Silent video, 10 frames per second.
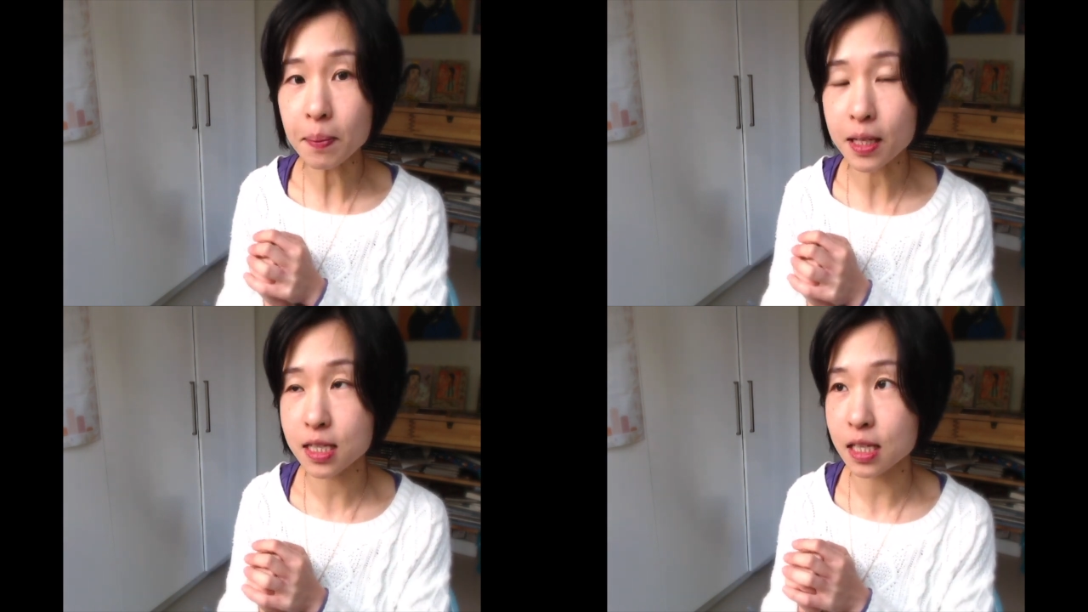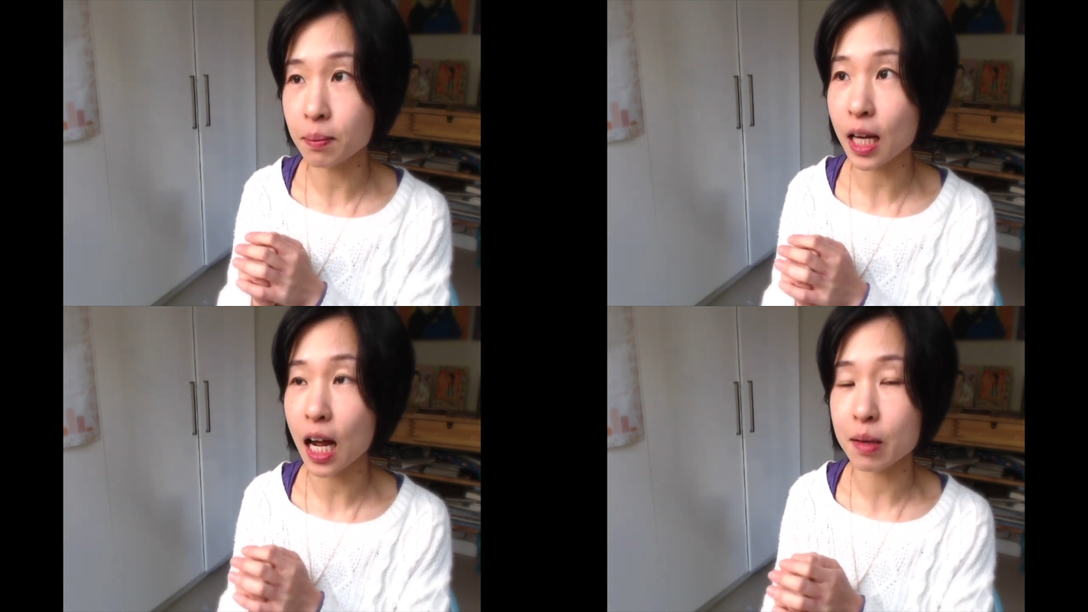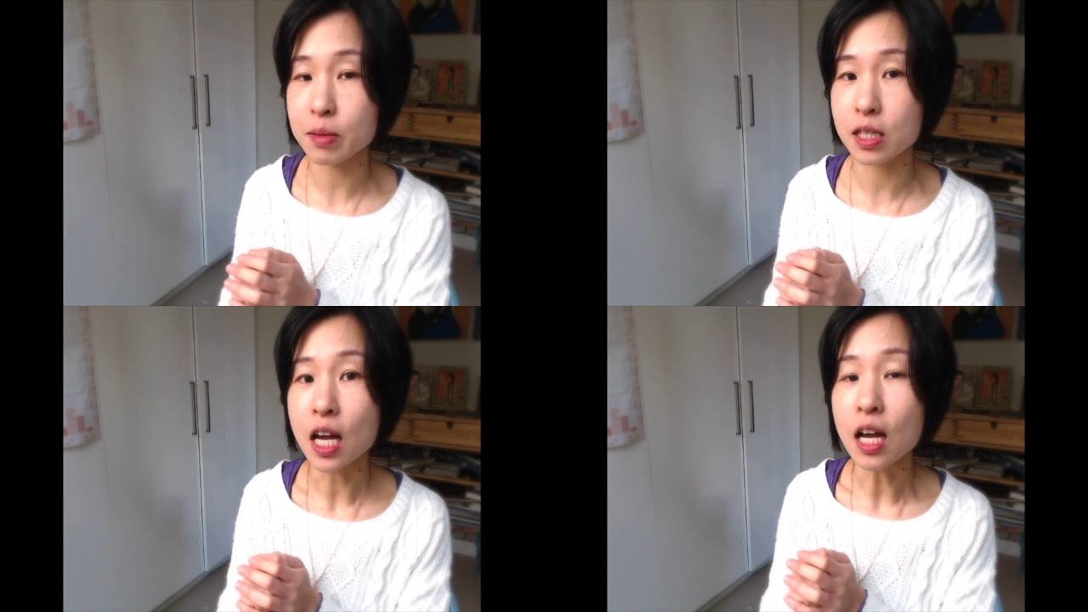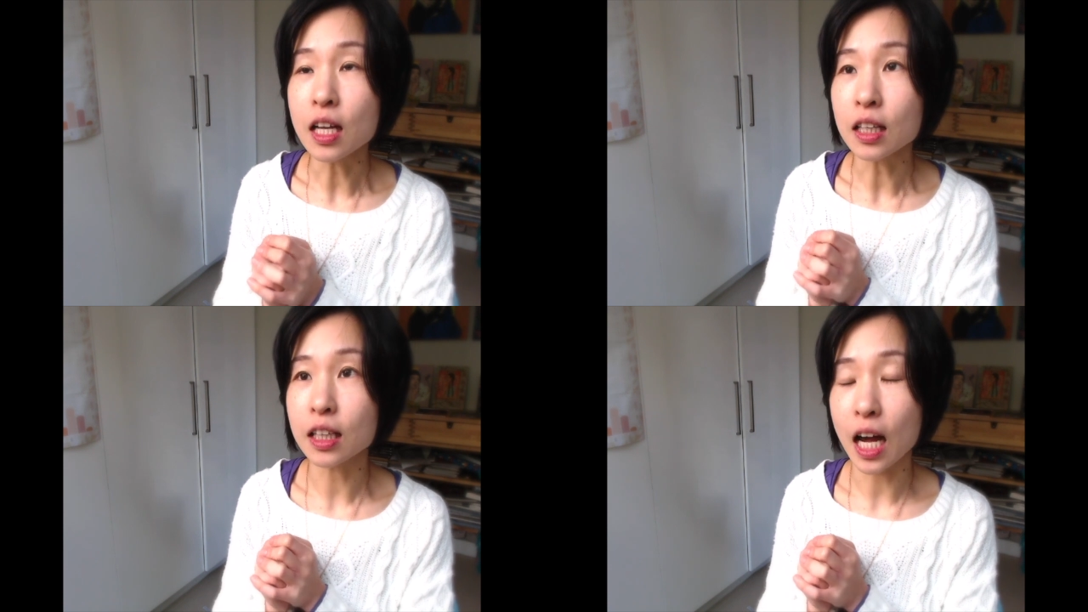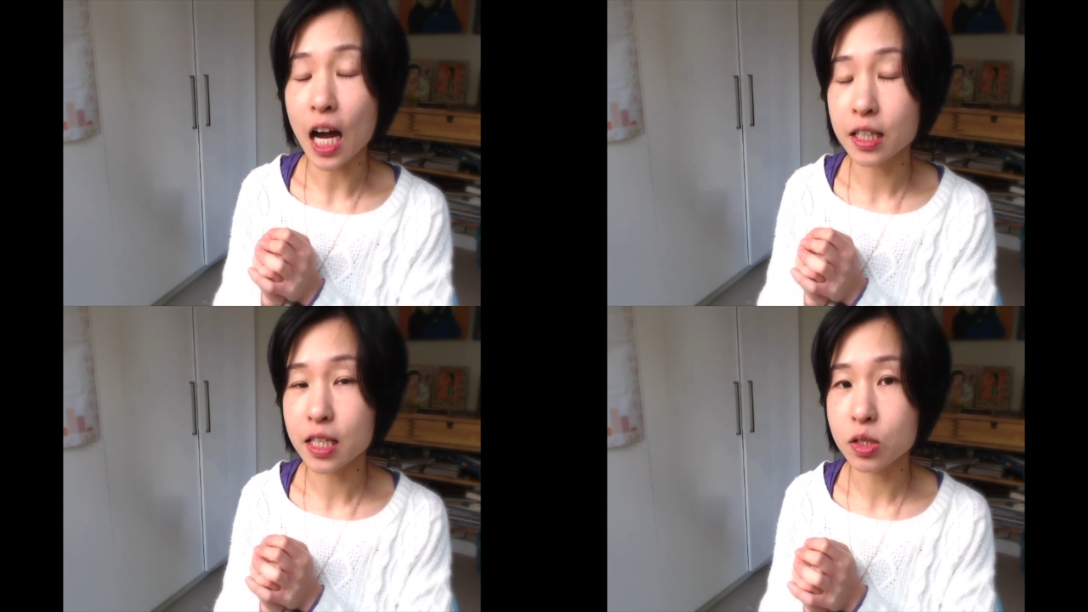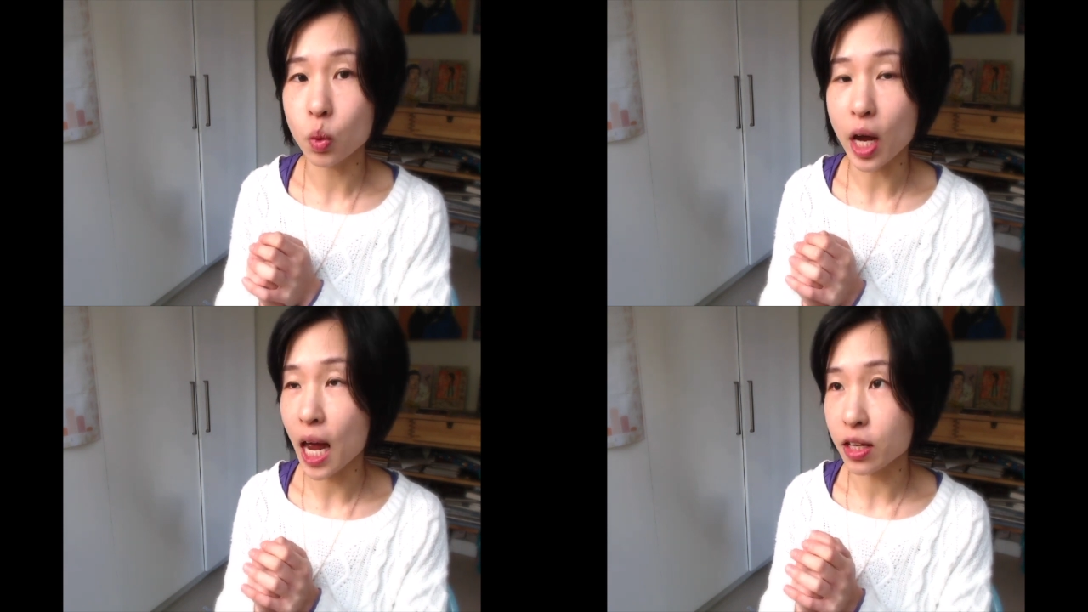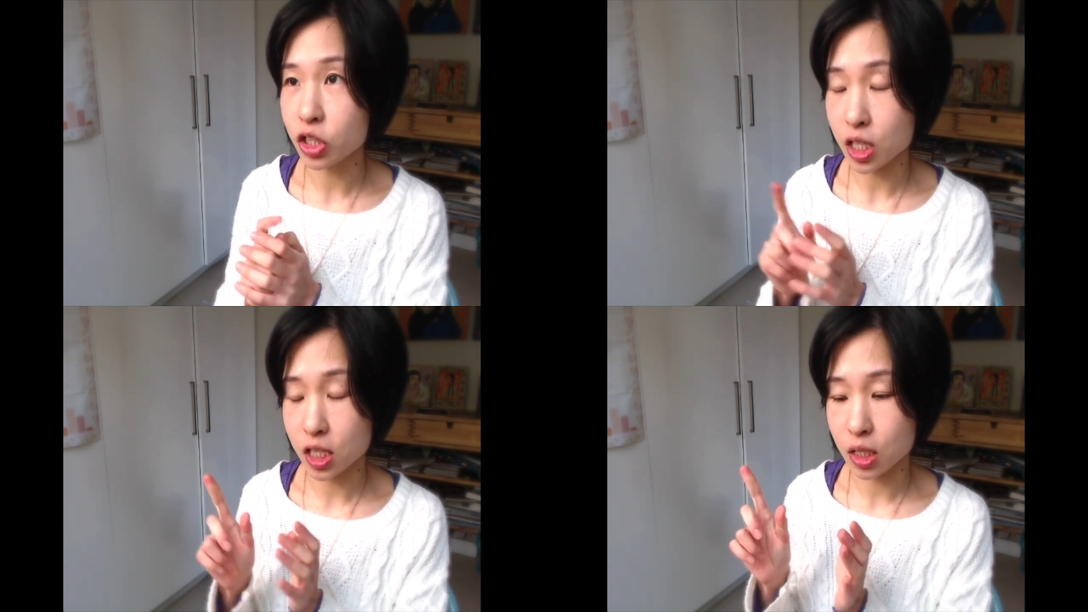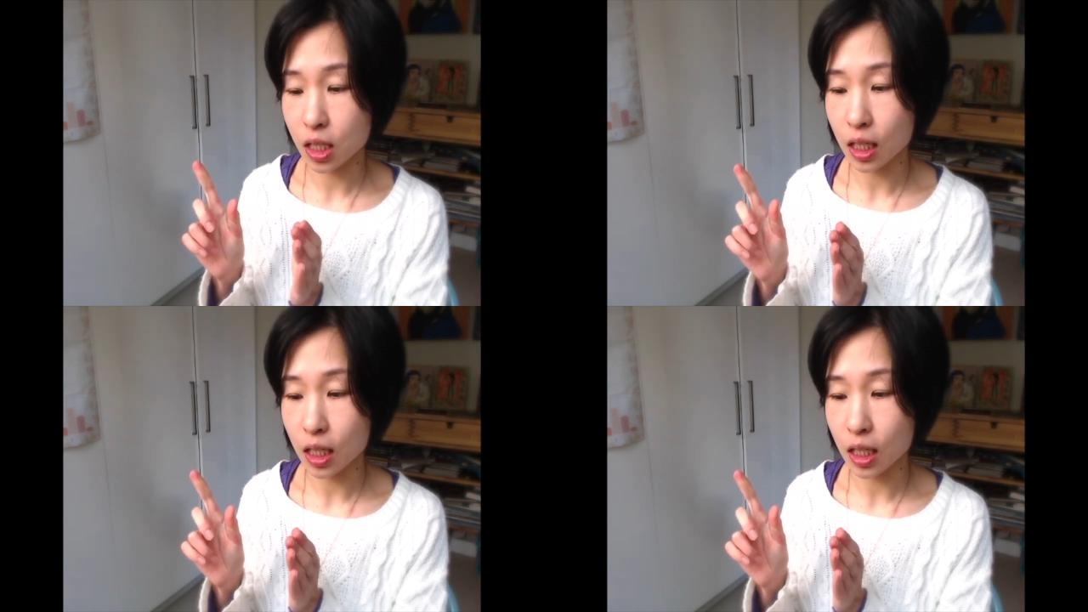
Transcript: but sometimes the artist will add just